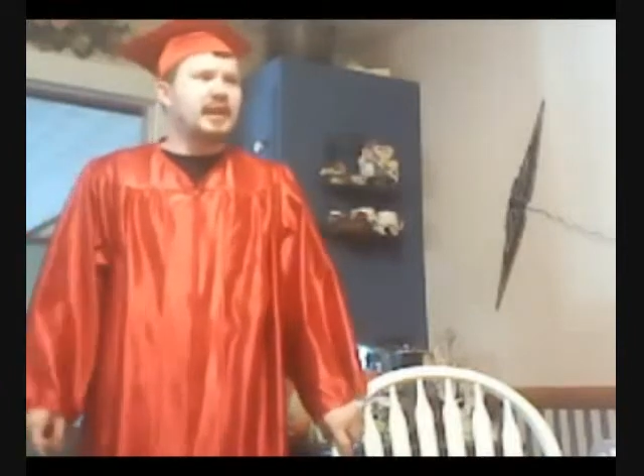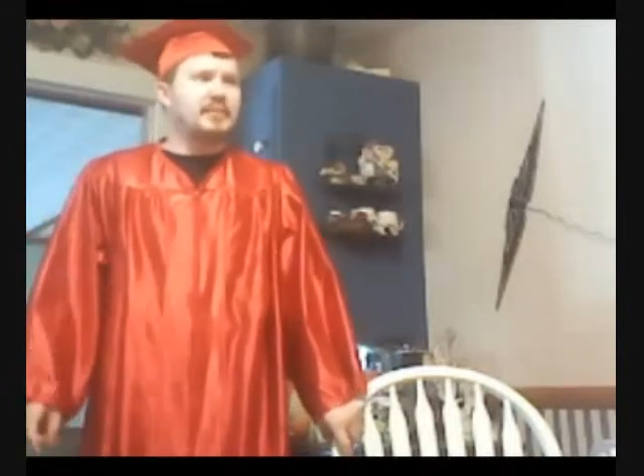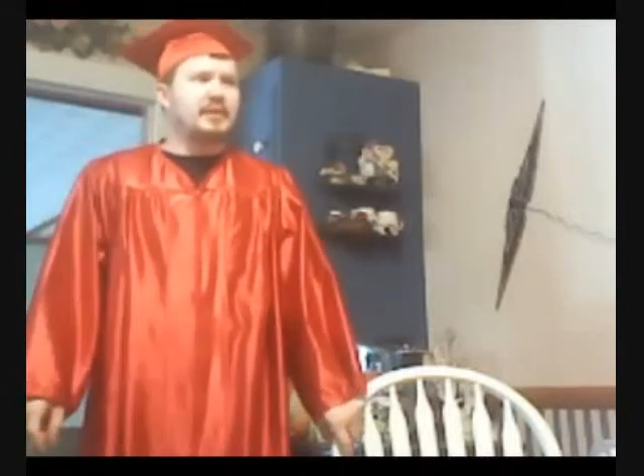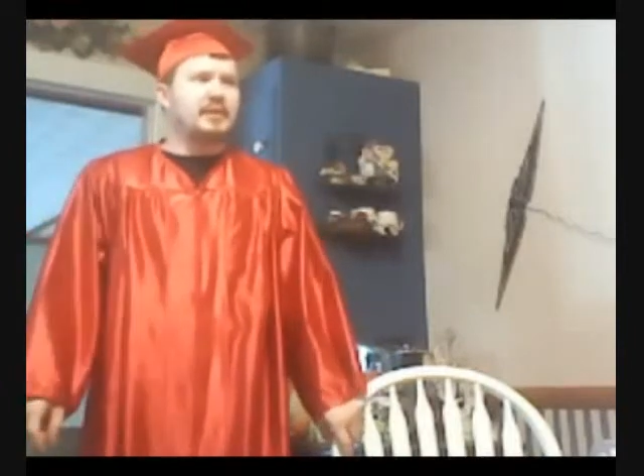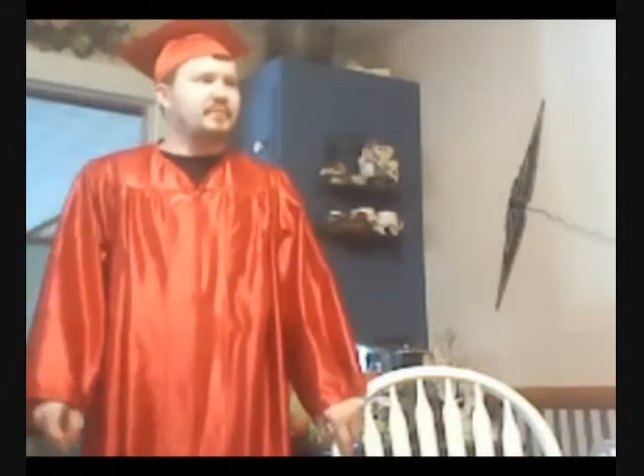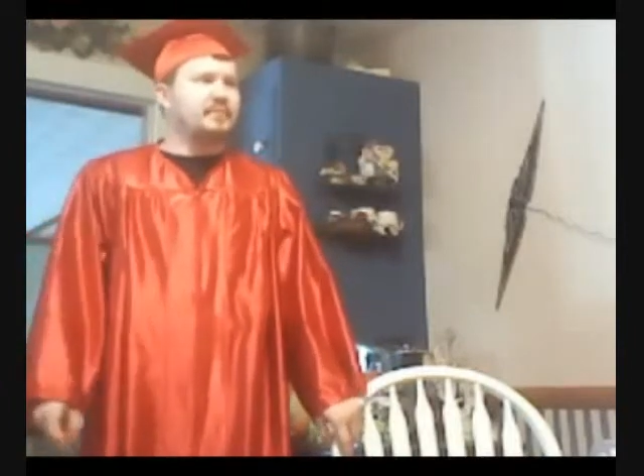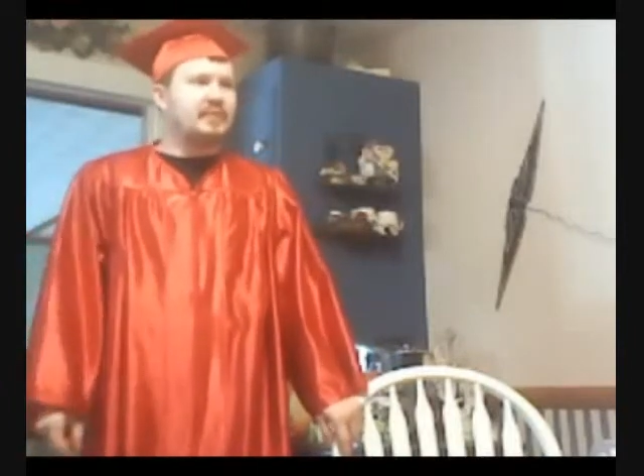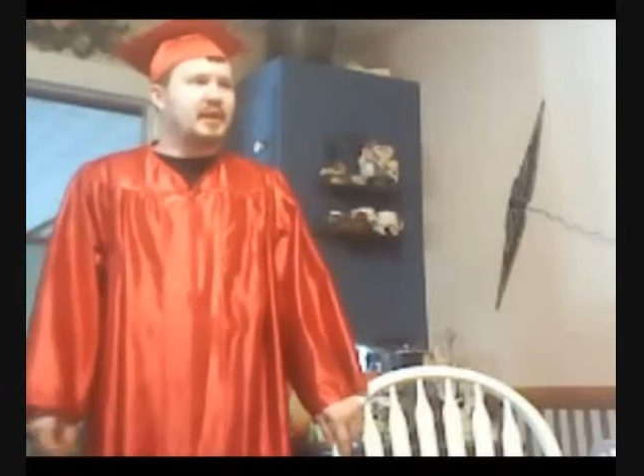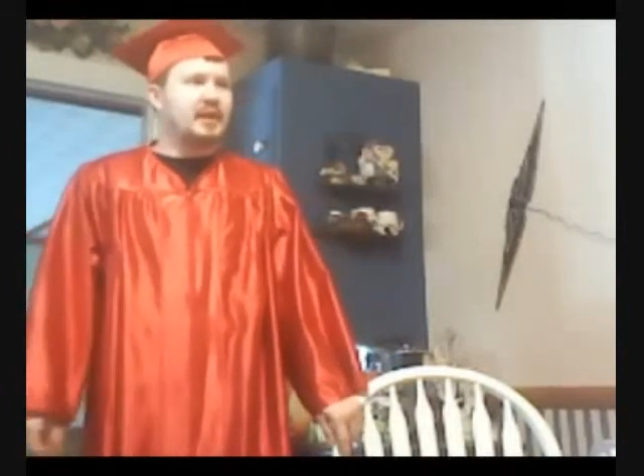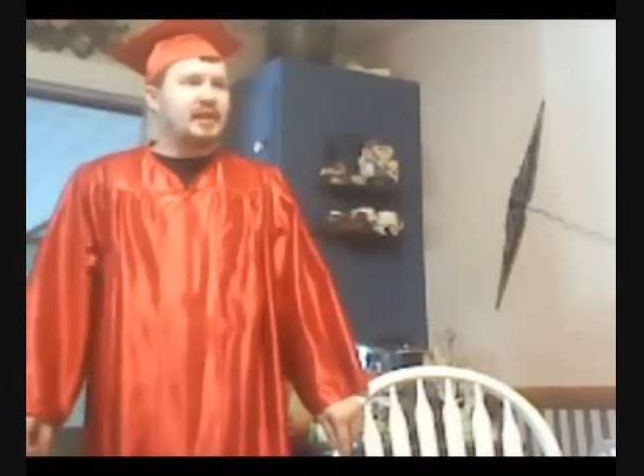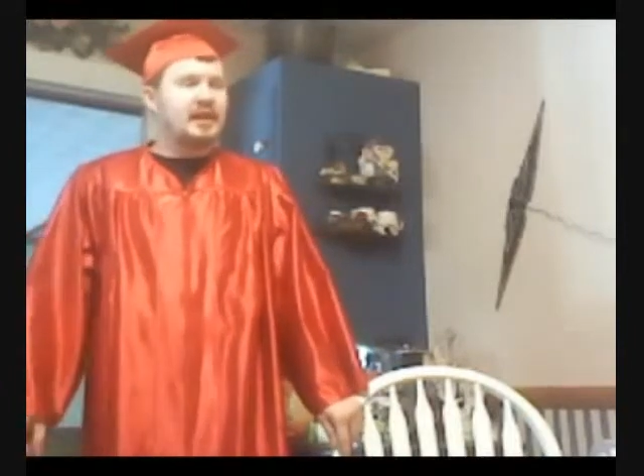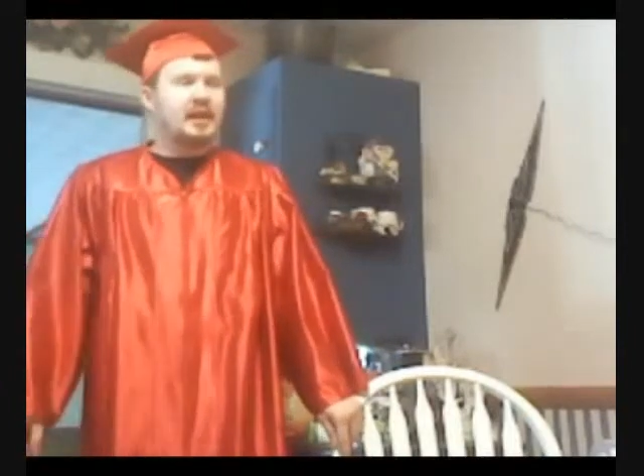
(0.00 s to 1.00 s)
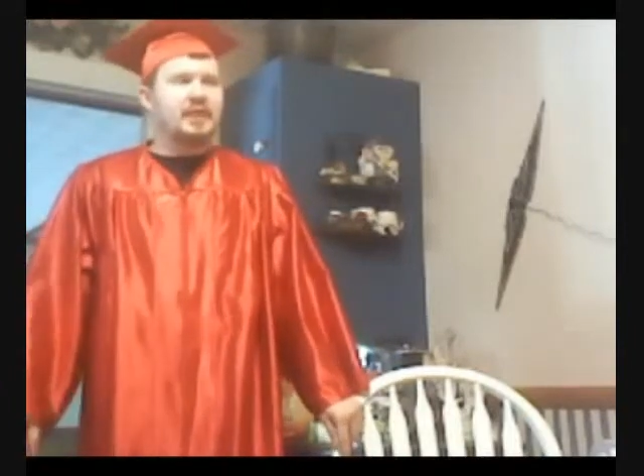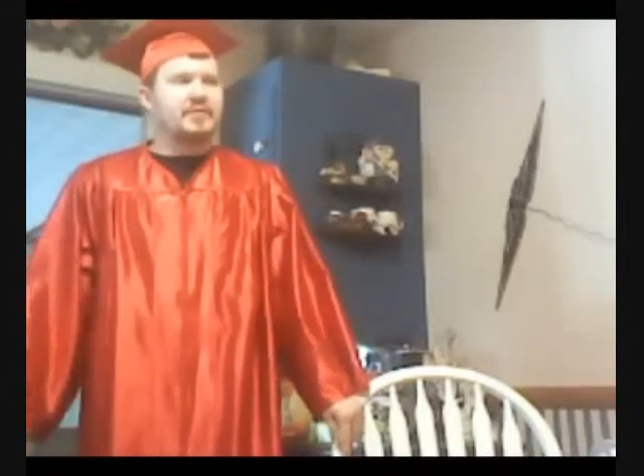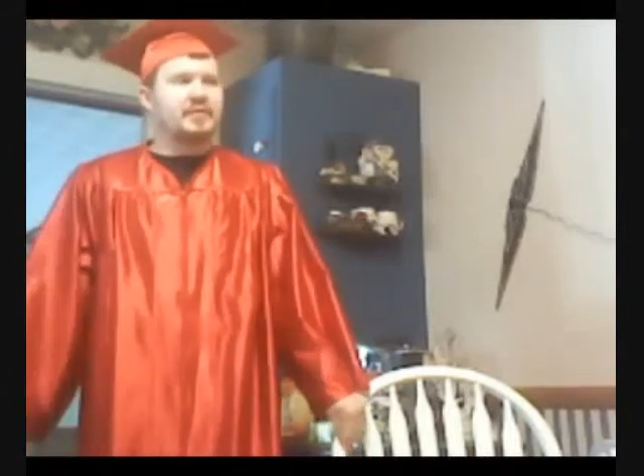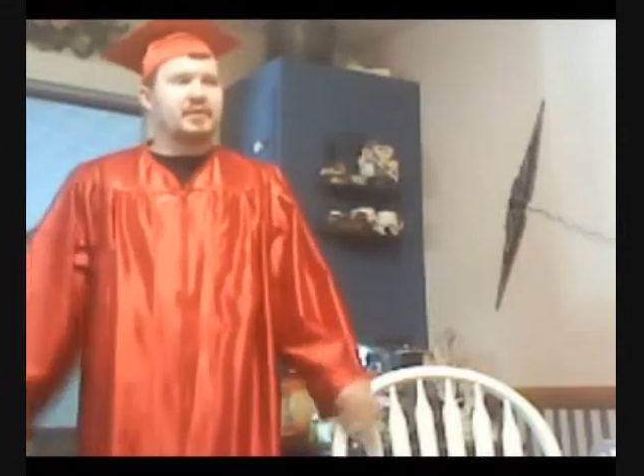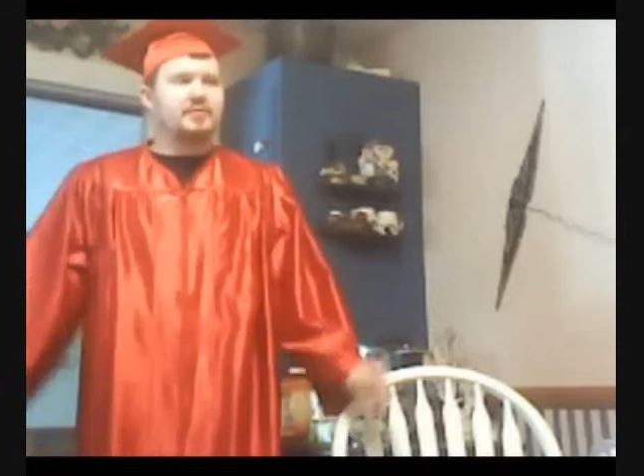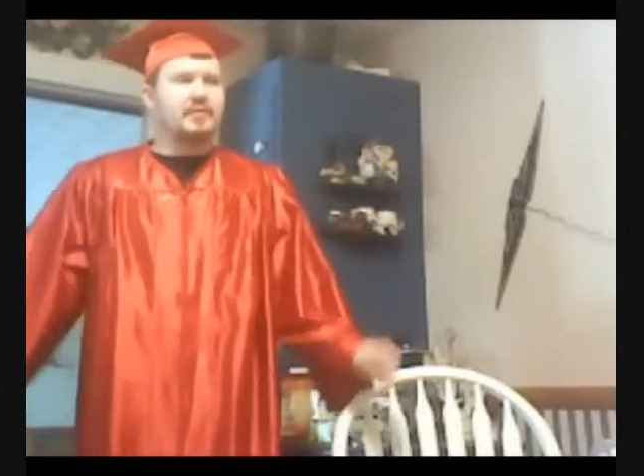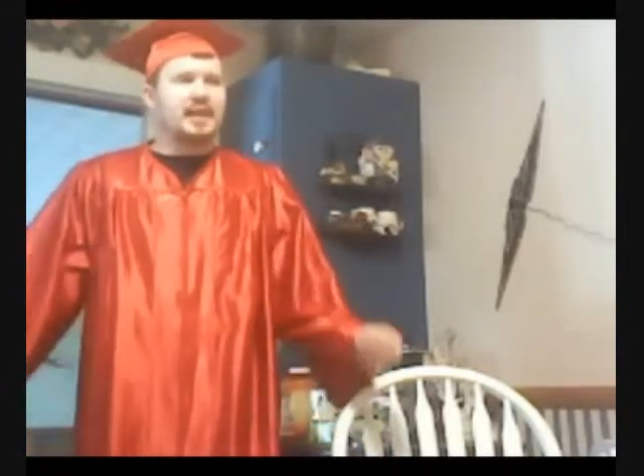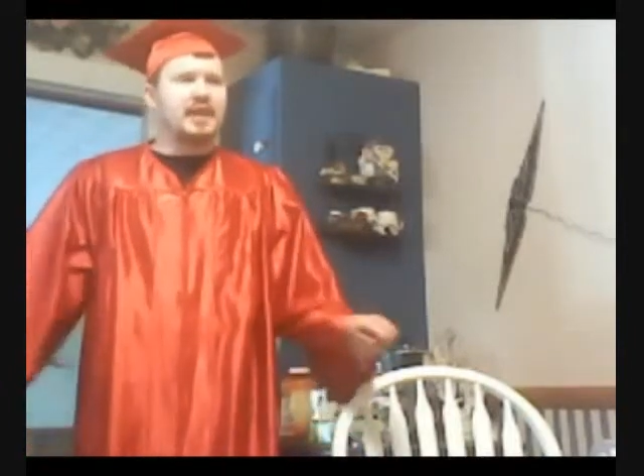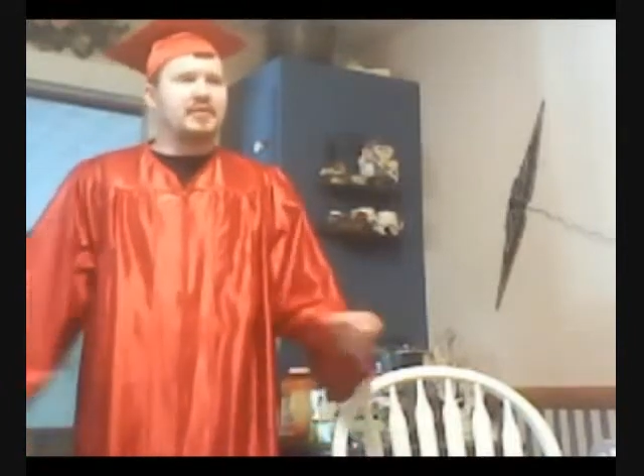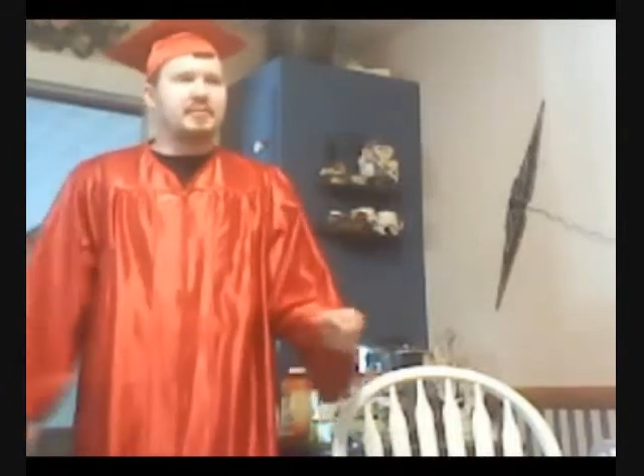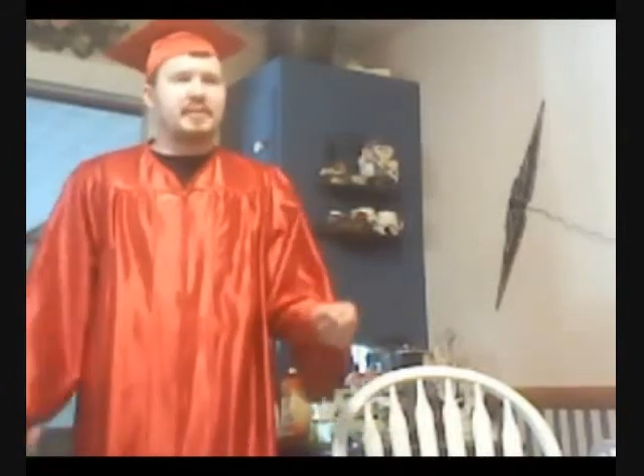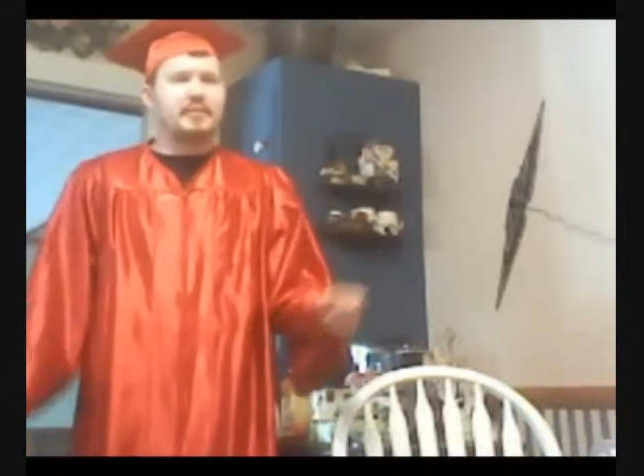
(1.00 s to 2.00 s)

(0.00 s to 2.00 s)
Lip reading: in how to fix a raft,